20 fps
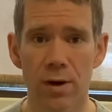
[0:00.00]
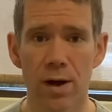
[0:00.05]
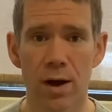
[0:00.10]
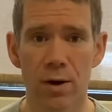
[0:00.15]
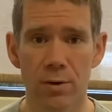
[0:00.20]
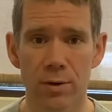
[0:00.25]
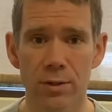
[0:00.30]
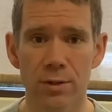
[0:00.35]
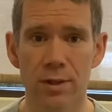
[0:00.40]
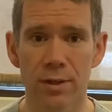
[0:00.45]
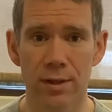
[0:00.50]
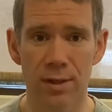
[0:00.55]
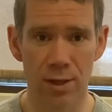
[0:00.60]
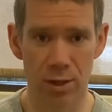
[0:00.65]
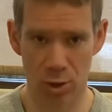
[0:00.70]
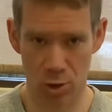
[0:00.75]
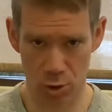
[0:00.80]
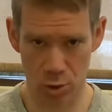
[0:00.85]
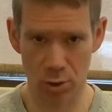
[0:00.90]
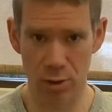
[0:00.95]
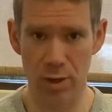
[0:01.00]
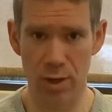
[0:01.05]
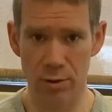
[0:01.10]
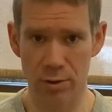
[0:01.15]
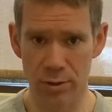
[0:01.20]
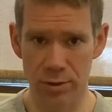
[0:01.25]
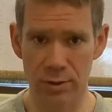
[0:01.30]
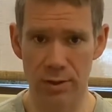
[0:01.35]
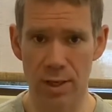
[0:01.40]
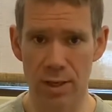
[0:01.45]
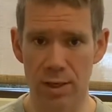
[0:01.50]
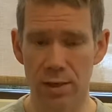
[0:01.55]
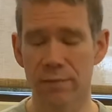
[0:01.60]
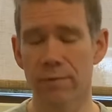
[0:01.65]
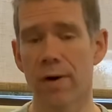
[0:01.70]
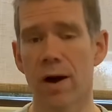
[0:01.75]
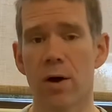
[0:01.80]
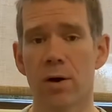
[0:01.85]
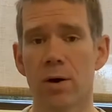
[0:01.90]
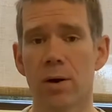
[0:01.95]
hours and get a good understanding of
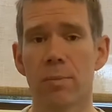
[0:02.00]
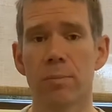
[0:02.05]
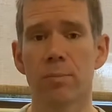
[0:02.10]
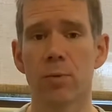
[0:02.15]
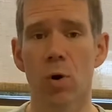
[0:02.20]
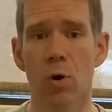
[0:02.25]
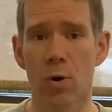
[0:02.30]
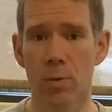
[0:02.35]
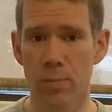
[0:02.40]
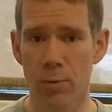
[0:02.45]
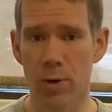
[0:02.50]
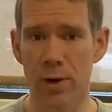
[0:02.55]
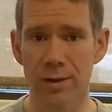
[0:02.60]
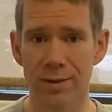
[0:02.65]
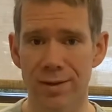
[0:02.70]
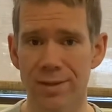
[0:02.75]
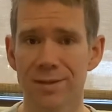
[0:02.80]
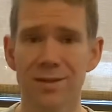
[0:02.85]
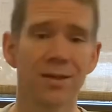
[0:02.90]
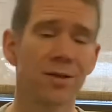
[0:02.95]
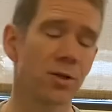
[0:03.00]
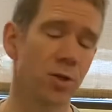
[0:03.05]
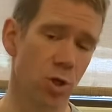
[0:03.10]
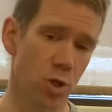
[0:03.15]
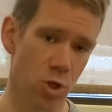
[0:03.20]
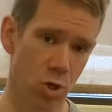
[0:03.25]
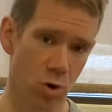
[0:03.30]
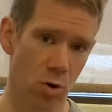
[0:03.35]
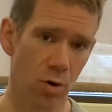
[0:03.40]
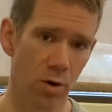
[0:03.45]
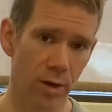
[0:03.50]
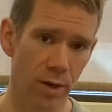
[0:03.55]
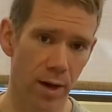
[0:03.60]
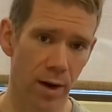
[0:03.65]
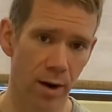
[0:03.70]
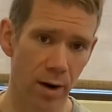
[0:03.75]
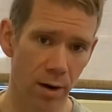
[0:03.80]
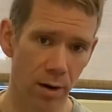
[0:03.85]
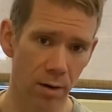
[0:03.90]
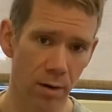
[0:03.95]
how to incorporate this into your
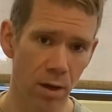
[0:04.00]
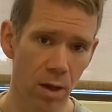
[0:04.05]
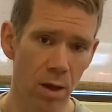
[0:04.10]
care.